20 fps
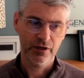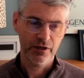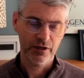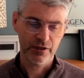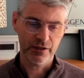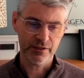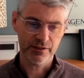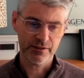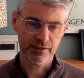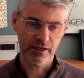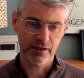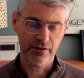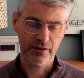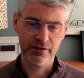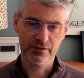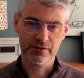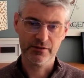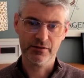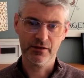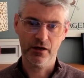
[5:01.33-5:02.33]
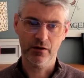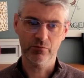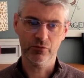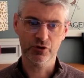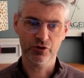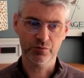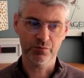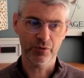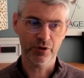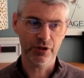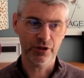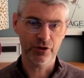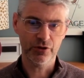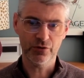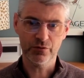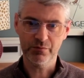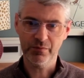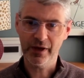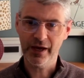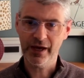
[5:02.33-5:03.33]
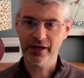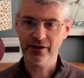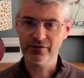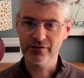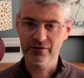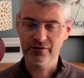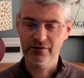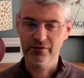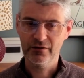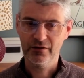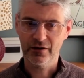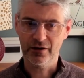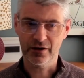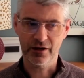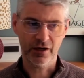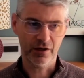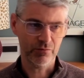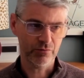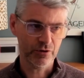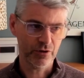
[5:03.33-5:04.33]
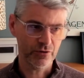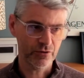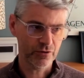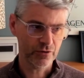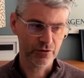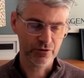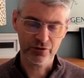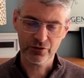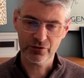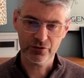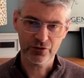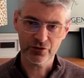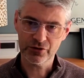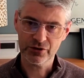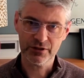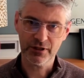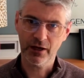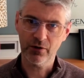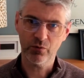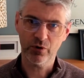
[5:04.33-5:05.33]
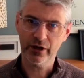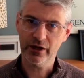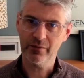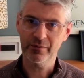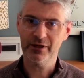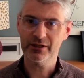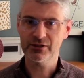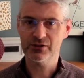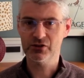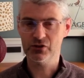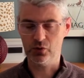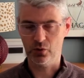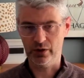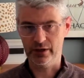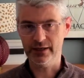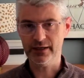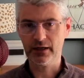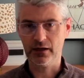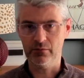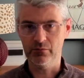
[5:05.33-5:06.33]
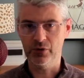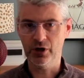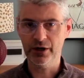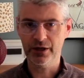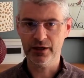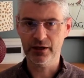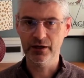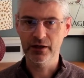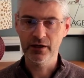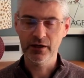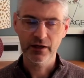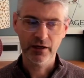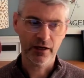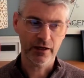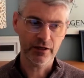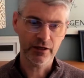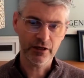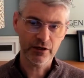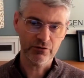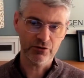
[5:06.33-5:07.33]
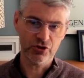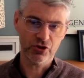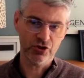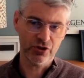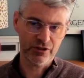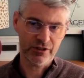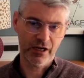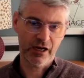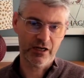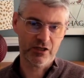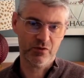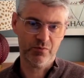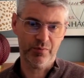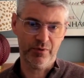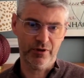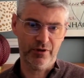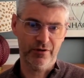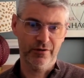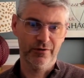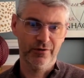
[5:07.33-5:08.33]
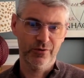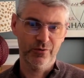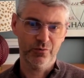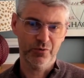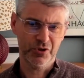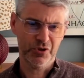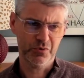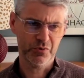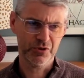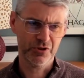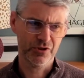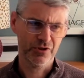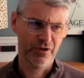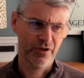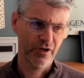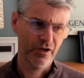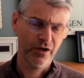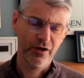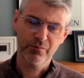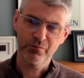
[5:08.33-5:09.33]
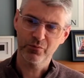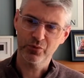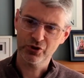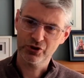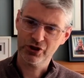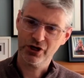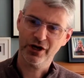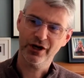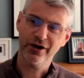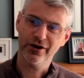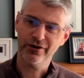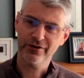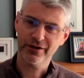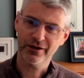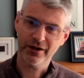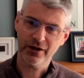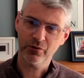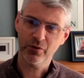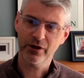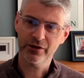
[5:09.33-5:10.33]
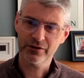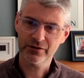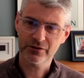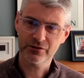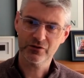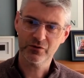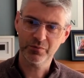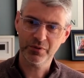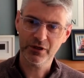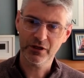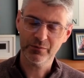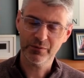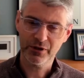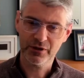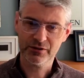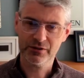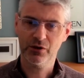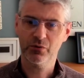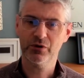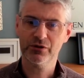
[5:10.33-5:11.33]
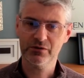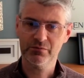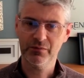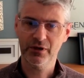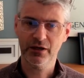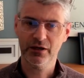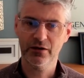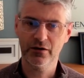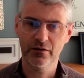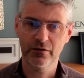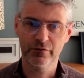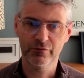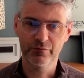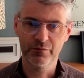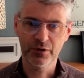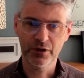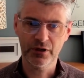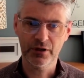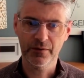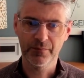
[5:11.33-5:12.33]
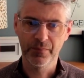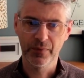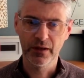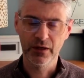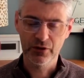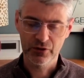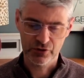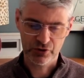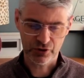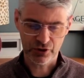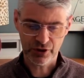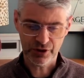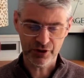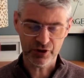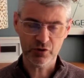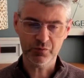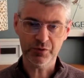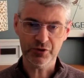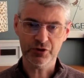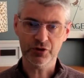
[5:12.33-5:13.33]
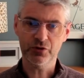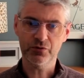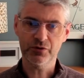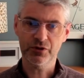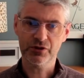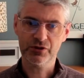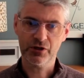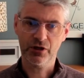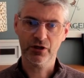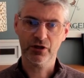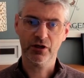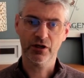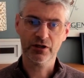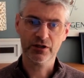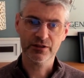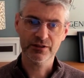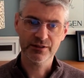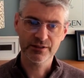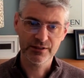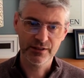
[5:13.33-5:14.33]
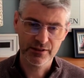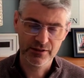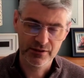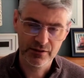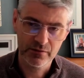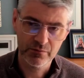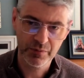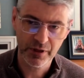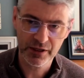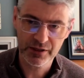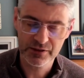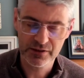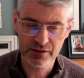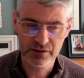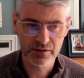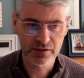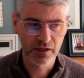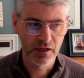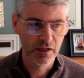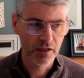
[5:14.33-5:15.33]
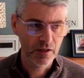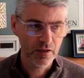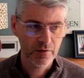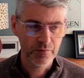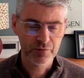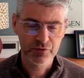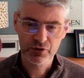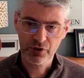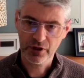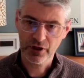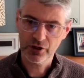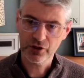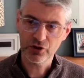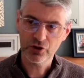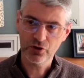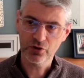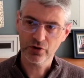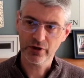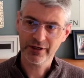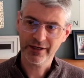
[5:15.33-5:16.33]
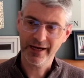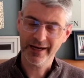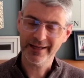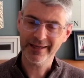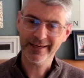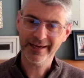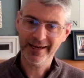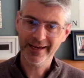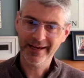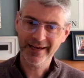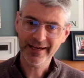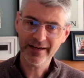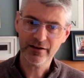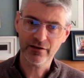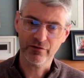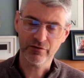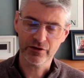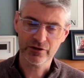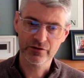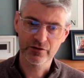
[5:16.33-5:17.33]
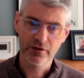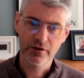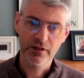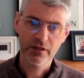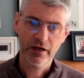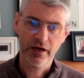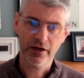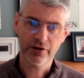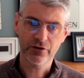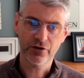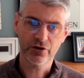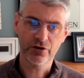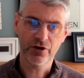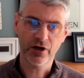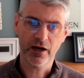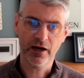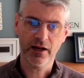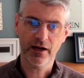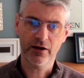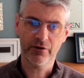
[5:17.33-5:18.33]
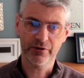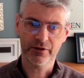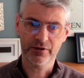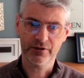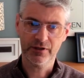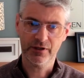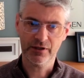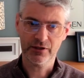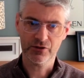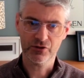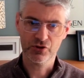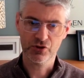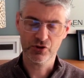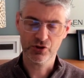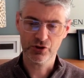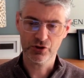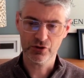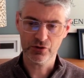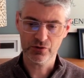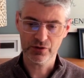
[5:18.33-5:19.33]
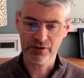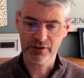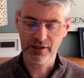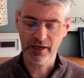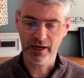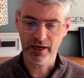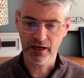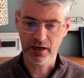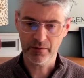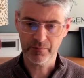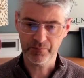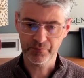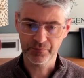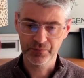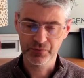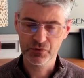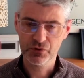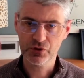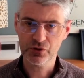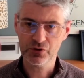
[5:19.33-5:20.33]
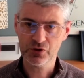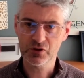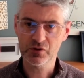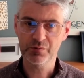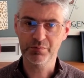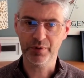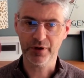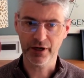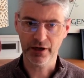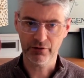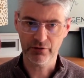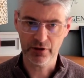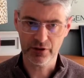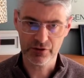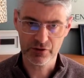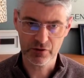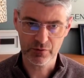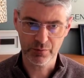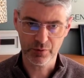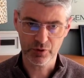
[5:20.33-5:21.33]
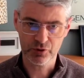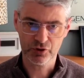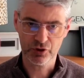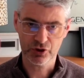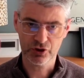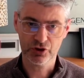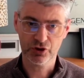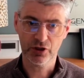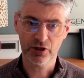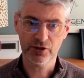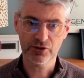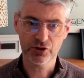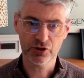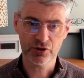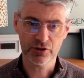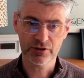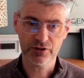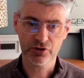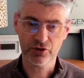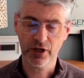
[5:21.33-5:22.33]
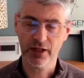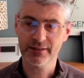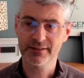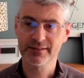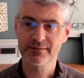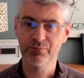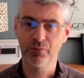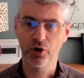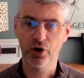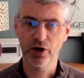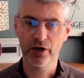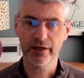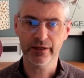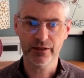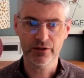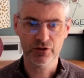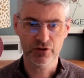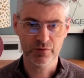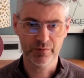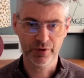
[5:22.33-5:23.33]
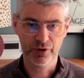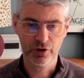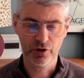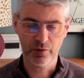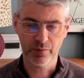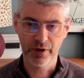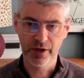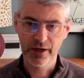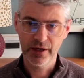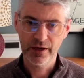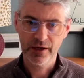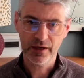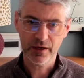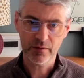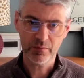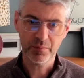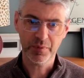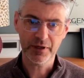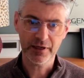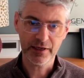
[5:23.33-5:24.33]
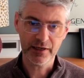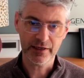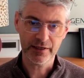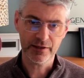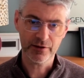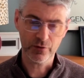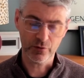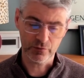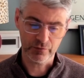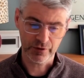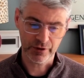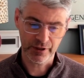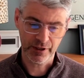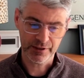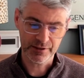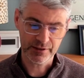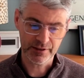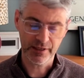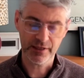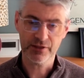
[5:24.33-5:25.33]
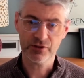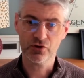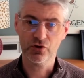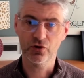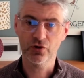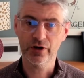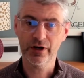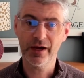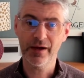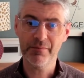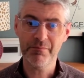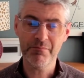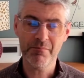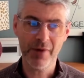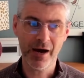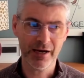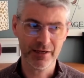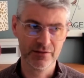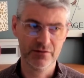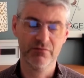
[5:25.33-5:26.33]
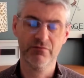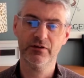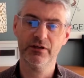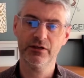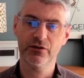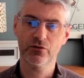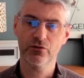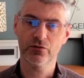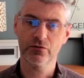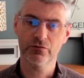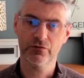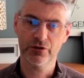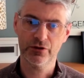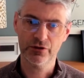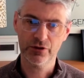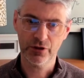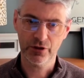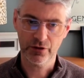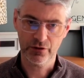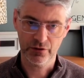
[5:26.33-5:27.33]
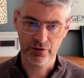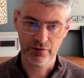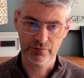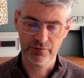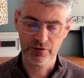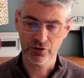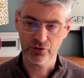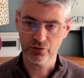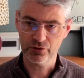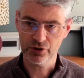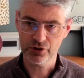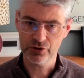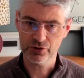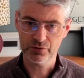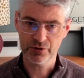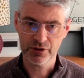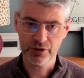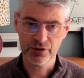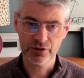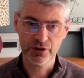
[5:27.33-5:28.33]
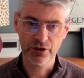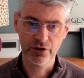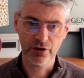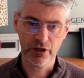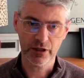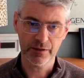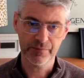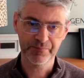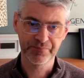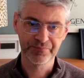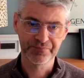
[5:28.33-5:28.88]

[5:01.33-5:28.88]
He'd say, this is how much money you made, and I couldn't understand why I made so little money, and here is your tax bill, which was much higher than I wanted it to be because I wasn't making enough money. So you need to be doing this on a consistent basis so that you're getting ahead of it and you're not allowing things to spiral so that small leak doesn't become a big leak over 90 days or a massive leak over a year if you're only doing it yearly.